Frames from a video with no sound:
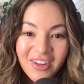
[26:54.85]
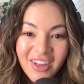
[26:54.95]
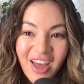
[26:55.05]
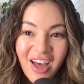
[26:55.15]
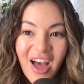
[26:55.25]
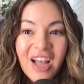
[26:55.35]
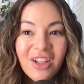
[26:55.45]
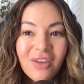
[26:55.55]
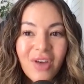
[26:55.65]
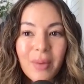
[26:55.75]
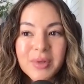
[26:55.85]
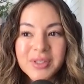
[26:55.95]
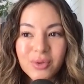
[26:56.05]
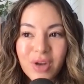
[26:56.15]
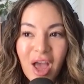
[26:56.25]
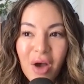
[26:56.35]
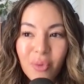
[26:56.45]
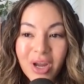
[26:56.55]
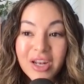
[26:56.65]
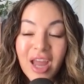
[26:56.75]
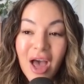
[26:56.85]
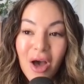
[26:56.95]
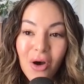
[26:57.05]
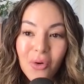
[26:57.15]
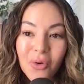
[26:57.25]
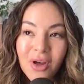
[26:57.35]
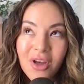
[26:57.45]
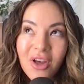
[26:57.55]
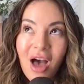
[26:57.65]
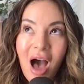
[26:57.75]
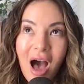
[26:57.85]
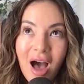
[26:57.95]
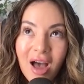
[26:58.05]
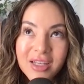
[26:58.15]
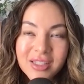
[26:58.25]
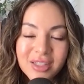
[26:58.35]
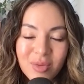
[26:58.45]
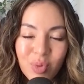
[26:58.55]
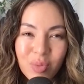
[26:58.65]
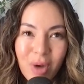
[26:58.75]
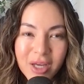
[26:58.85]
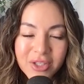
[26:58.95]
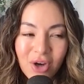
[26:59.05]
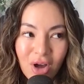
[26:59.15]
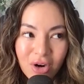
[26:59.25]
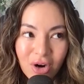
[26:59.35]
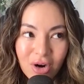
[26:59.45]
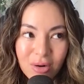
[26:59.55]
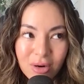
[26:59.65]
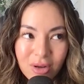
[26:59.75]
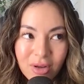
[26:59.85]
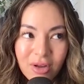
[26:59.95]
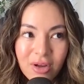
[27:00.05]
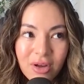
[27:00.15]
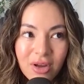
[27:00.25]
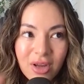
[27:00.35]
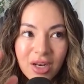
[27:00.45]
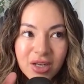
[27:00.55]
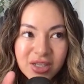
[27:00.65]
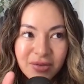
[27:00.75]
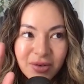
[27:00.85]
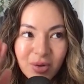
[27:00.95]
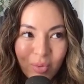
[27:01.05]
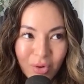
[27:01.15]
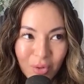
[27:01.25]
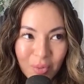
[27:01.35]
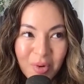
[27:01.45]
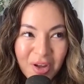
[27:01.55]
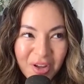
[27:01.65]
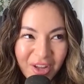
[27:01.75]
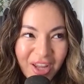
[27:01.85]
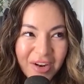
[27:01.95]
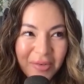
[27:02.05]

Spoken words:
Yeah. I love it. I mean, so now, right now, I sleep with my daughter in a different room in a